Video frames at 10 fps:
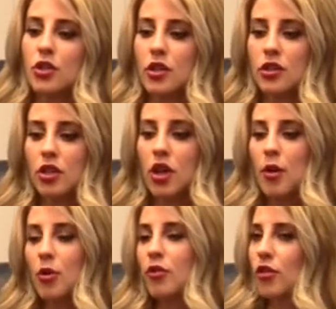So there's a
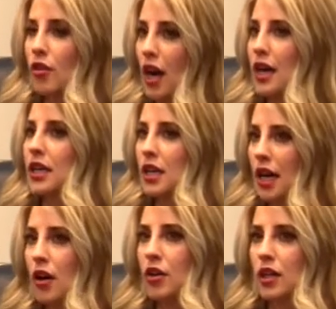lot more variety
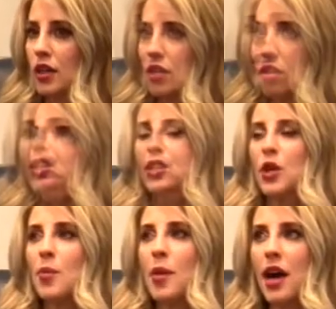out here.
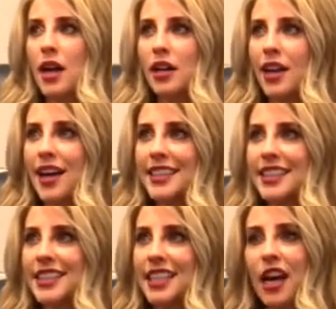So my
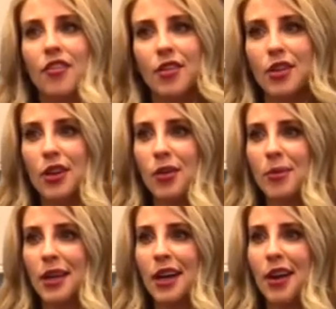classes, I have a little
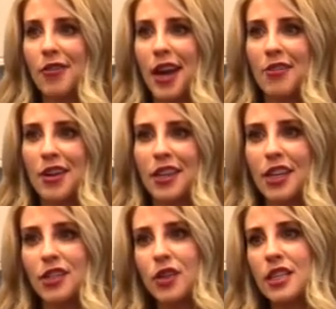bit of
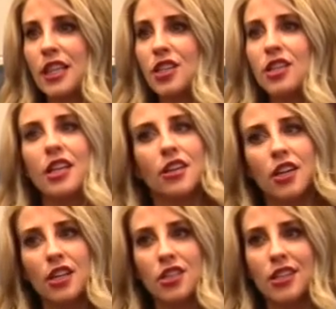everything. So I teach the
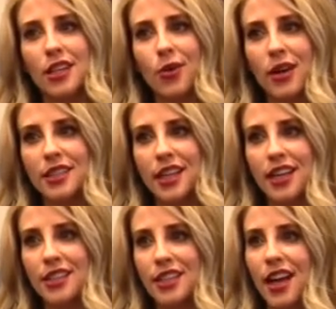Introduction to Equine
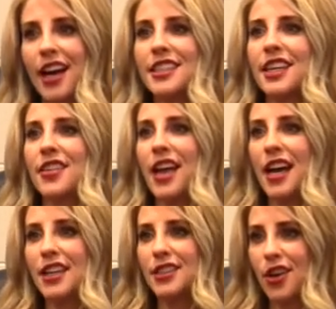Science class, and
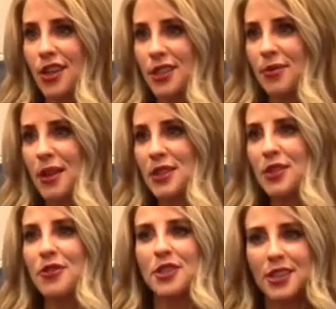that is awesome. That's
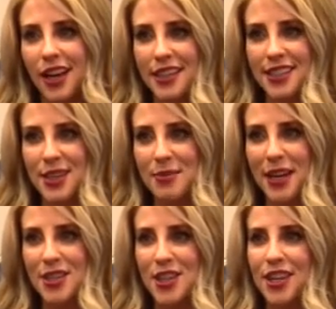the first class in the
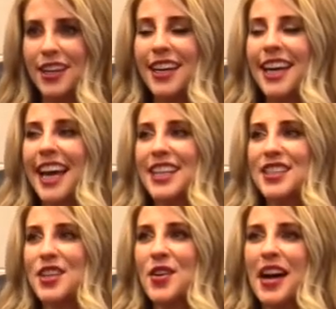major. And
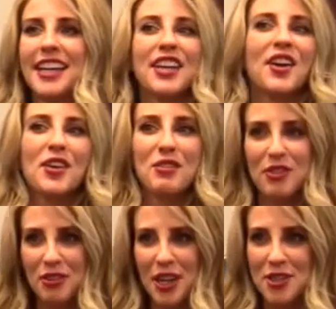so I get all of
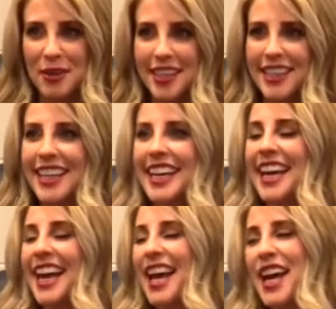the freshmen,
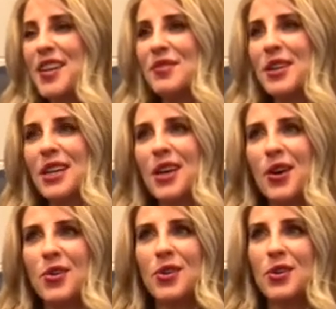and we
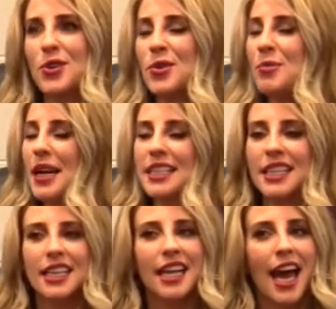go through
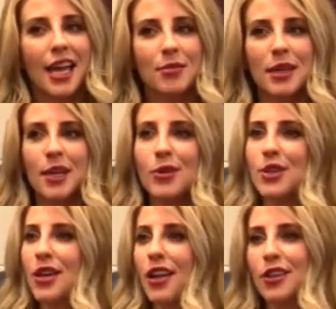basic anatomy, we
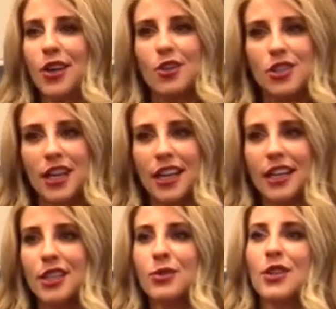do color code
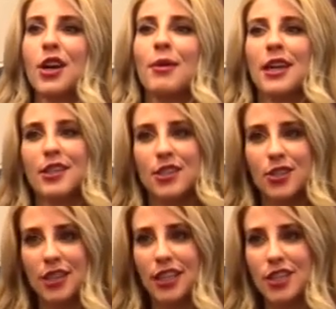genetics, we talk about
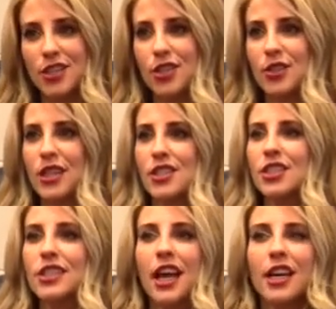industry issues. I
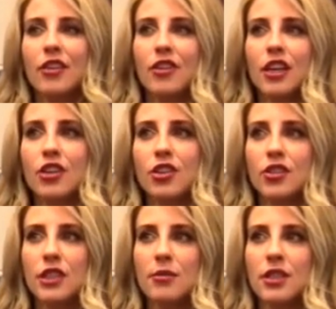just kind of
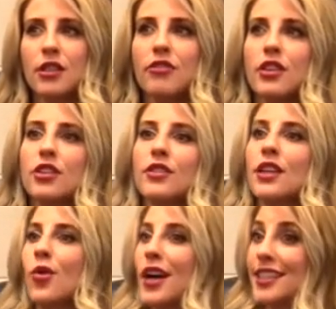introduce them to the field of
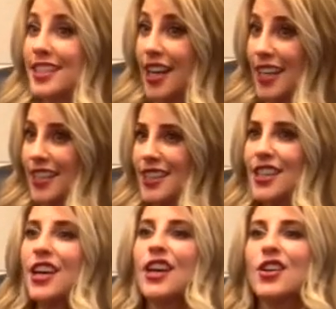equine science,
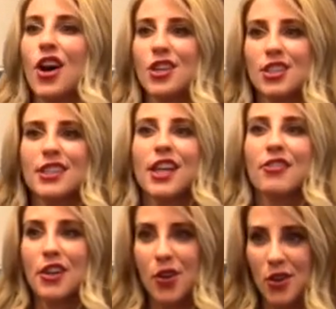not just
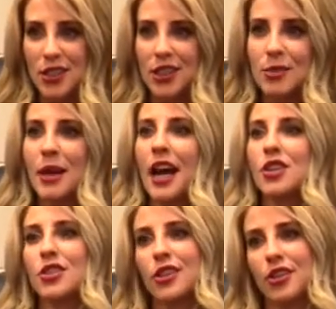loving horses, but
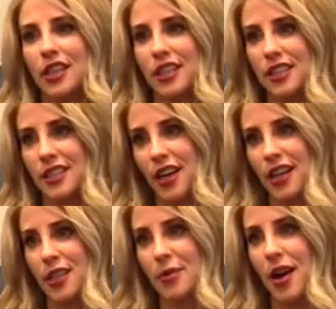actually learning the
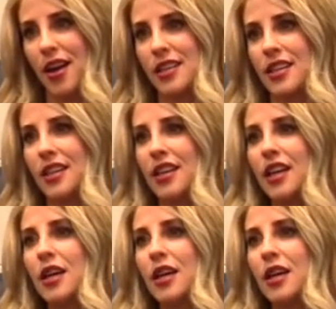science behind it.